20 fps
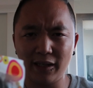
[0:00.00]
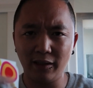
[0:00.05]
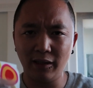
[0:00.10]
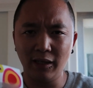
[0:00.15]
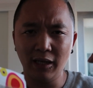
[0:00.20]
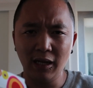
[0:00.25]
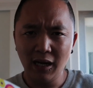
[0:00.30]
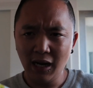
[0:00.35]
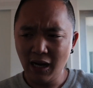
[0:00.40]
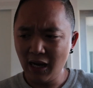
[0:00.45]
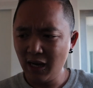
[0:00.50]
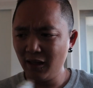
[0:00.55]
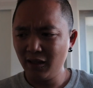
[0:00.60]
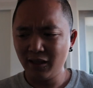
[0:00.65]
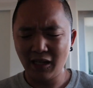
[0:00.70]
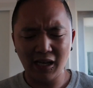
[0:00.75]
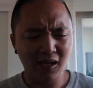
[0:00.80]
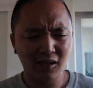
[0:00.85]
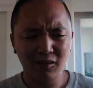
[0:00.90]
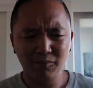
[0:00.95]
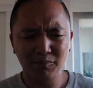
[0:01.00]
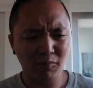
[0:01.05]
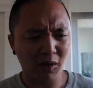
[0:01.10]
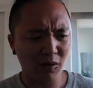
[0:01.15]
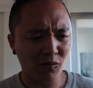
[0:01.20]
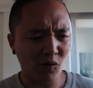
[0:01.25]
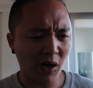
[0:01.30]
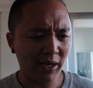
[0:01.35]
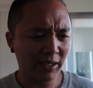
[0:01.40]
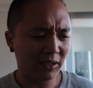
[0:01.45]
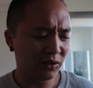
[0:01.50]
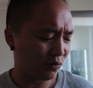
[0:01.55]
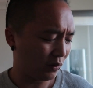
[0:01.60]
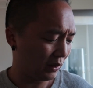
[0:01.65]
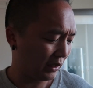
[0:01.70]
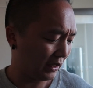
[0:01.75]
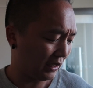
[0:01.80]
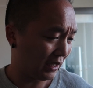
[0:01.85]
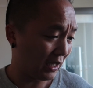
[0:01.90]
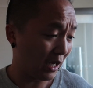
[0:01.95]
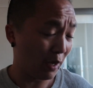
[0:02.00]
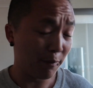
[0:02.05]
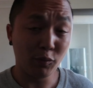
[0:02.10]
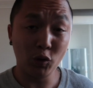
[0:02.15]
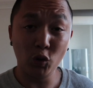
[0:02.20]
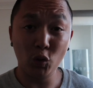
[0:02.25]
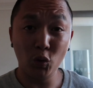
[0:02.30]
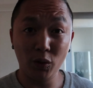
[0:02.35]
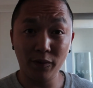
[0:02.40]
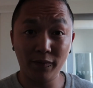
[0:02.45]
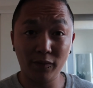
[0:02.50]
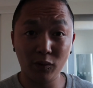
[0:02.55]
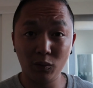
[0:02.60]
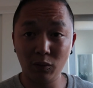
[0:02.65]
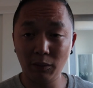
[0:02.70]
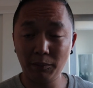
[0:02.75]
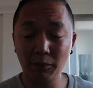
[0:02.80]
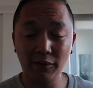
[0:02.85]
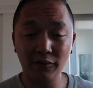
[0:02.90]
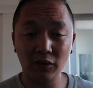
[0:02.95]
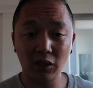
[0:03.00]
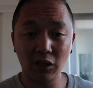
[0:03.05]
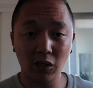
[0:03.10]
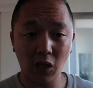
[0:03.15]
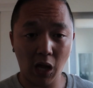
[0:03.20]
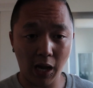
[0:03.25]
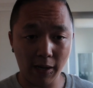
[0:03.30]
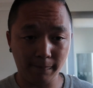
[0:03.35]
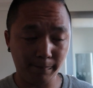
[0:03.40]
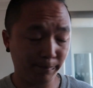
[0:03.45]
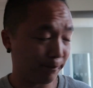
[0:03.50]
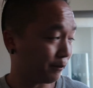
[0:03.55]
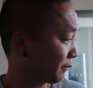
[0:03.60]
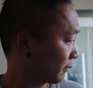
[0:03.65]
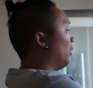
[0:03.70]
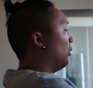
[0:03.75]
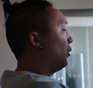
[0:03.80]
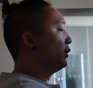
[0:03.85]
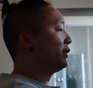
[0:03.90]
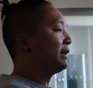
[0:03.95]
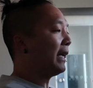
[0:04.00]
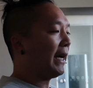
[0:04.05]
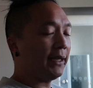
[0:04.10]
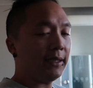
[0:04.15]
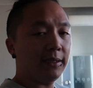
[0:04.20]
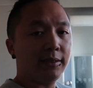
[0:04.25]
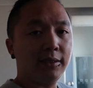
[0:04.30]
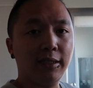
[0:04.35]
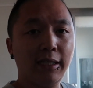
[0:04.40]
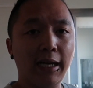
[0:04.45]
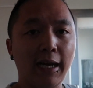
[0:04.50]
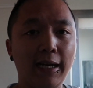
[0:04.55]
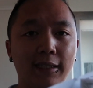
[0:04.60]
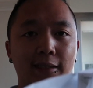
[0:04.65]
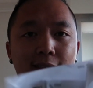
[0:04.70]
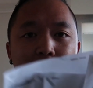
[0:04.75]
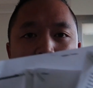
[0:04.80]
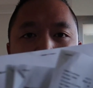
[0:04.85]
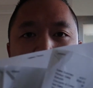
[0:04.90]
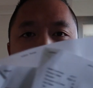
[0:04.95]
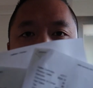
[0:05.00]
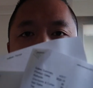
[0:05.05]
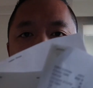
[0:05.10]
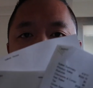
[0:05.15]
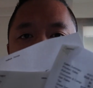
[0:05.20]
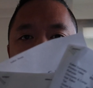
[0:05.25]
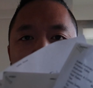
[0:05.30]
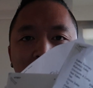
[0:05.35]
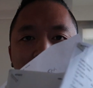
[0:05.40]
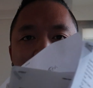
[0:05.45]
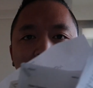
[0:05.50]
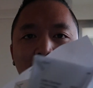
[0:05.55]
And yeah, my writing's really beautiful. I'm not even gonna lie all day today sitting here